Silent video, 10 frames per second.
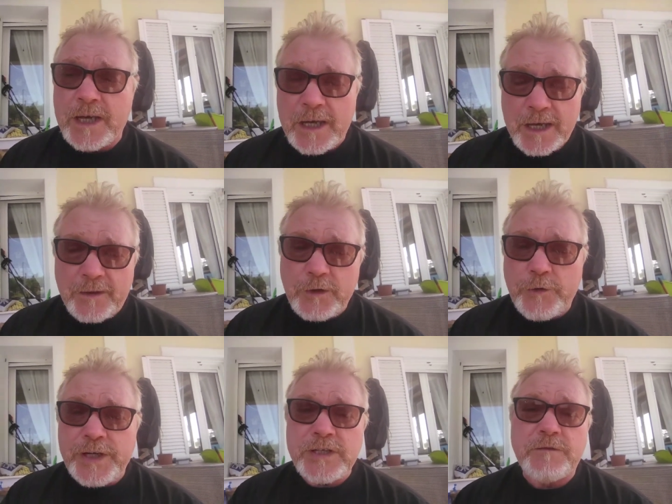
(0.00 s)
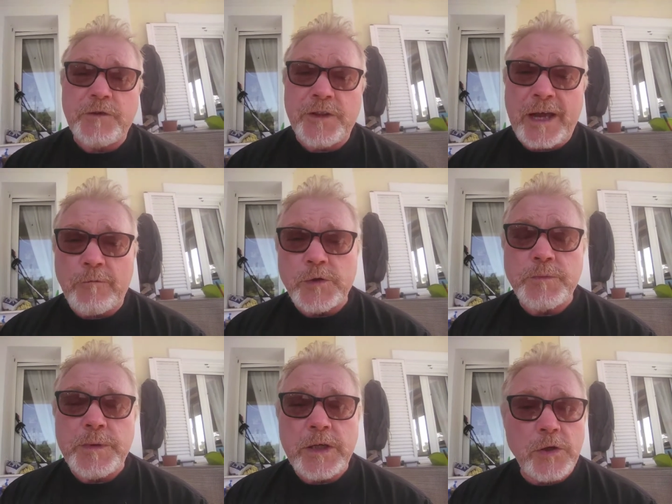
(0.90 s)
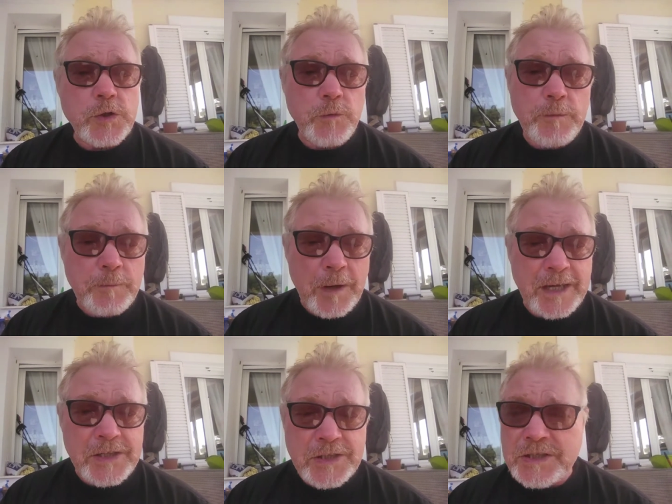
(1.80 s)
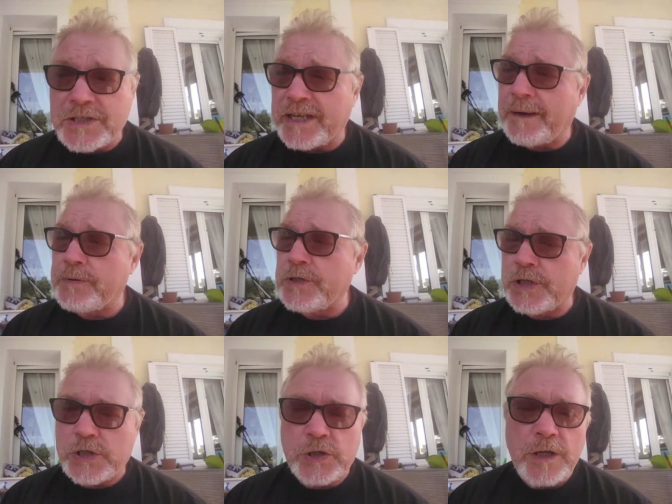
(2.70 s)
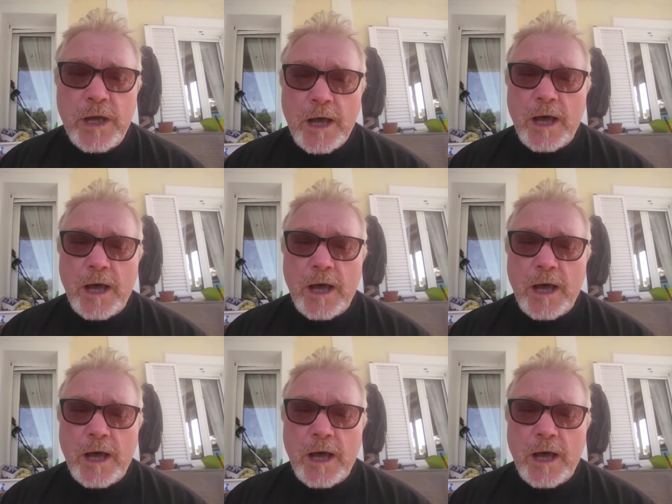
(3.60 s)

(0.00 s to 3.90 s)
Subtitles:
And the reason for that was because we were placed into that position